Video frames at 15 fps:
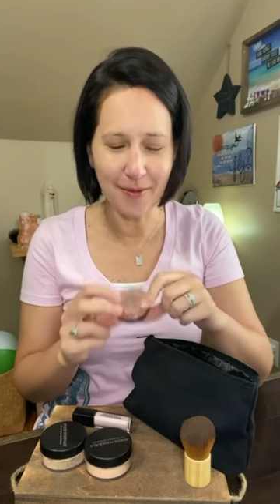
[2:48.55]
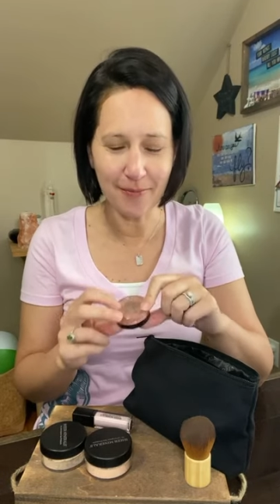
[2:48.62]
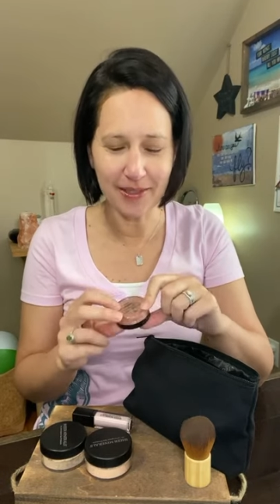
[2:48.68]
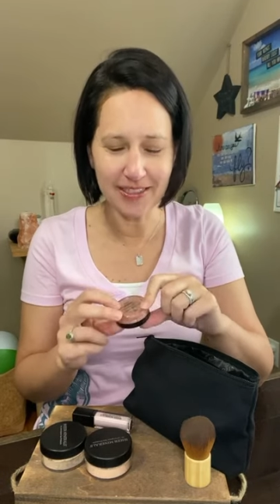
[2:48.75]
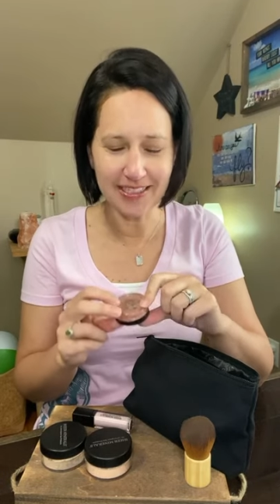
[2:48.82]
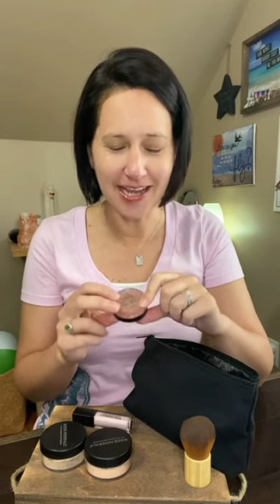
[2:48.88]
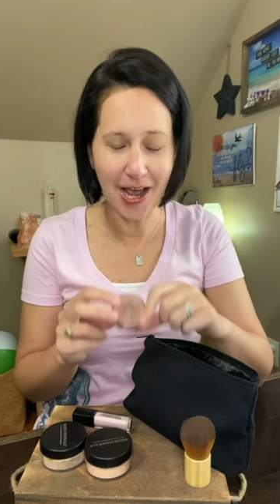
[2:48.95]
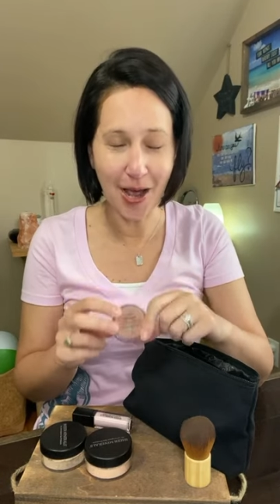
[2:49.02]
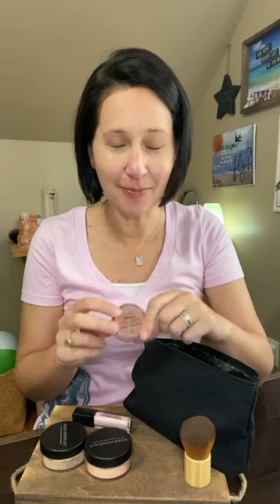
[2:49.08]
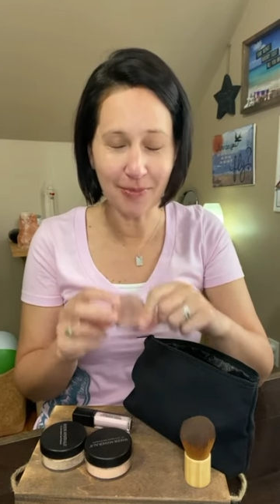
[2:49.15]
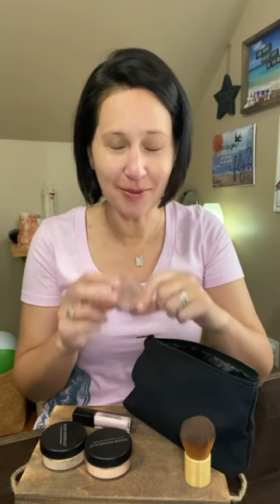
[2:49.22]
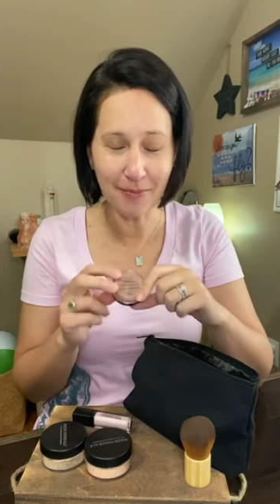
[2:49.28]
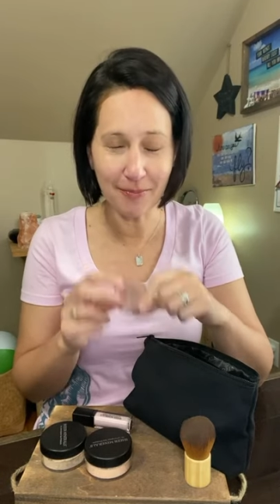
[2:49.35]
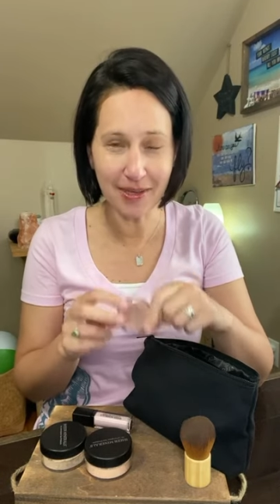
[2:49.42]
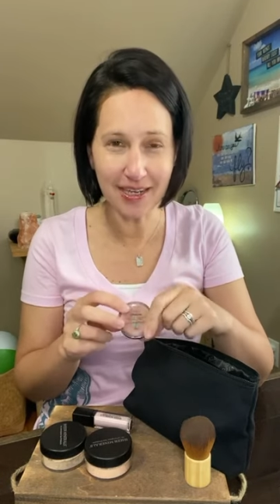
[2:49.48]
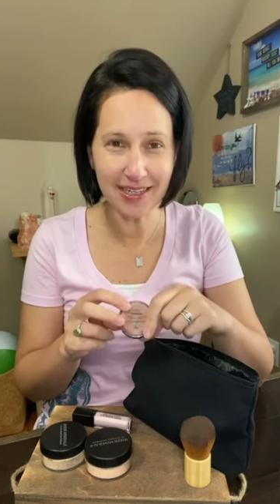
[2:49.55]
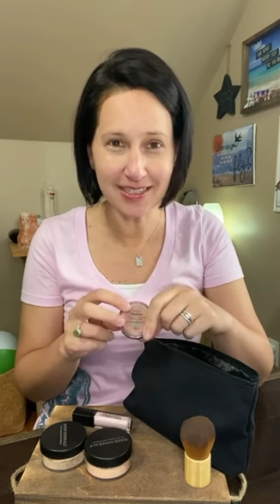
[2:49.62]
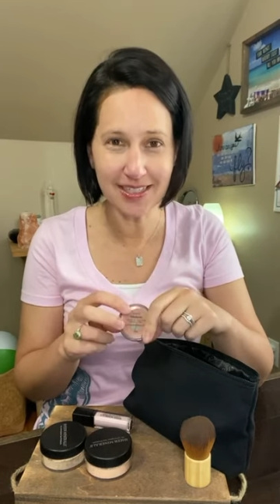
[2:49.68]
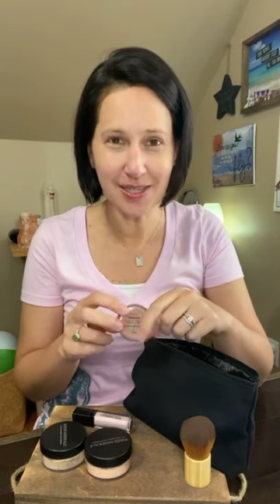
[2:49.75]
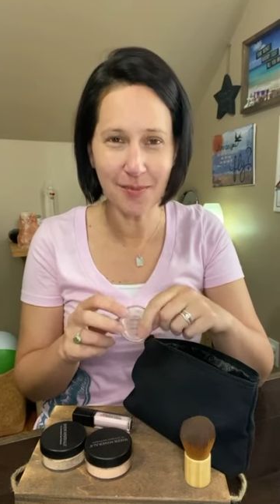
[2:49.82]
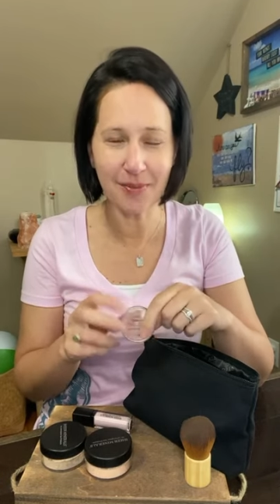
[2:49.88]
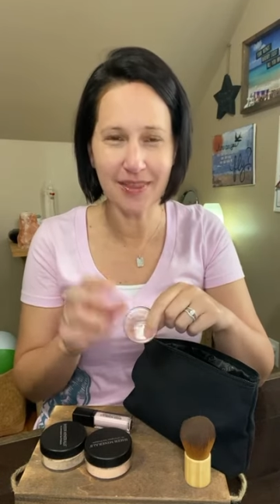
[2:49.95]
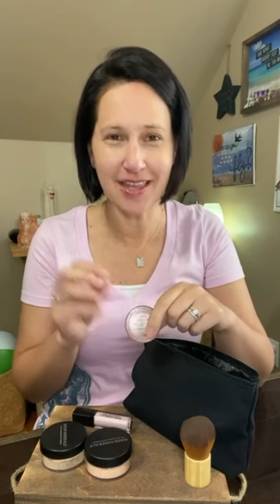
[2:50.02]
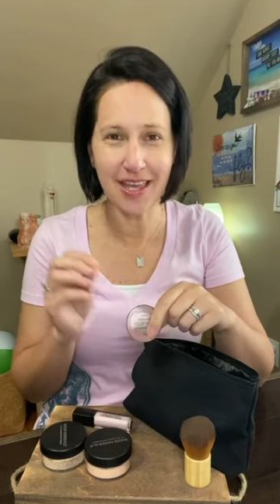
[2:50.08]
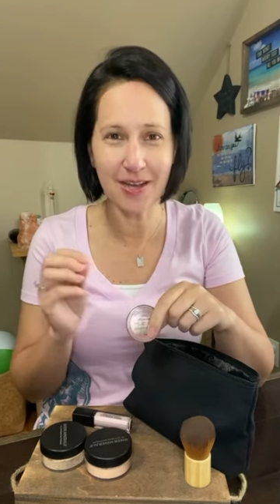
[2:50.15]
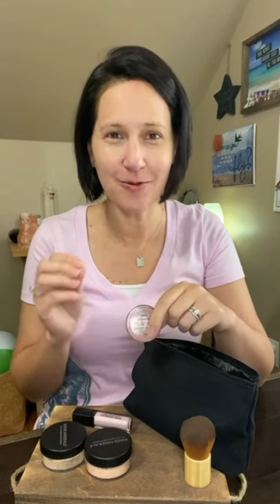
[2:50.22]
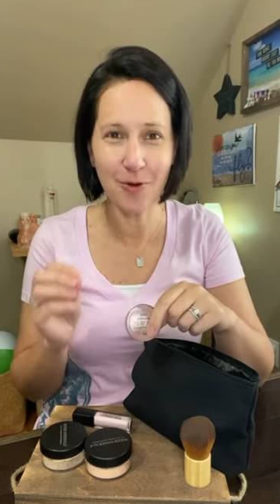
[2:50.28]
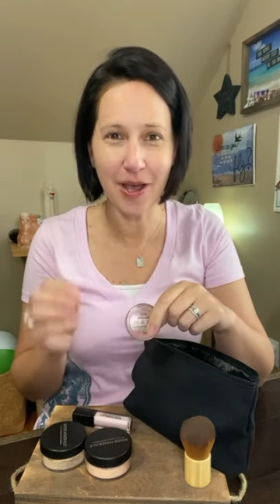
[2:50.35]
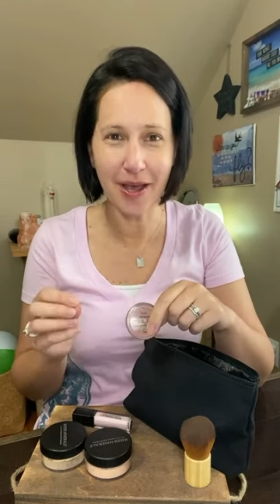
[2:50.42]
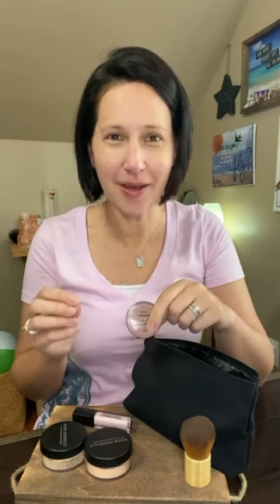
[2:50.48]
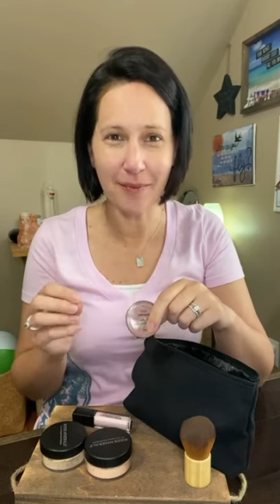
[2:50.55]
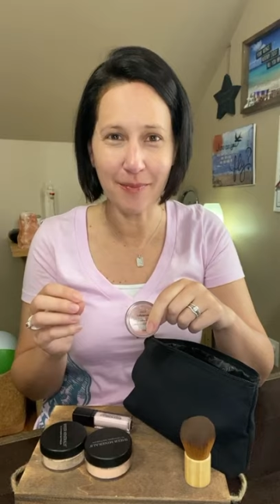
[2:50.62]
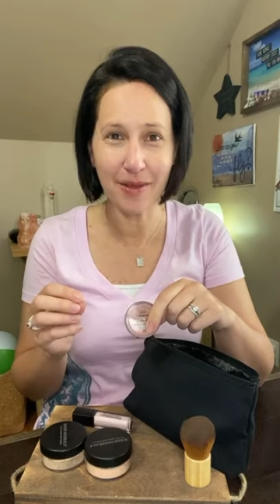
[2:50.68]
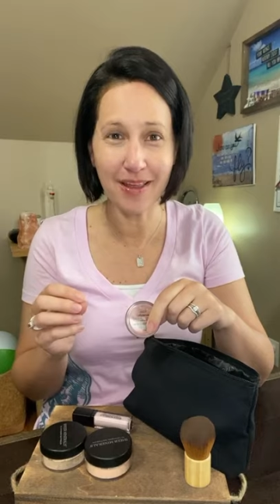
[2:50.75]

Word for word: the top picks, but then um,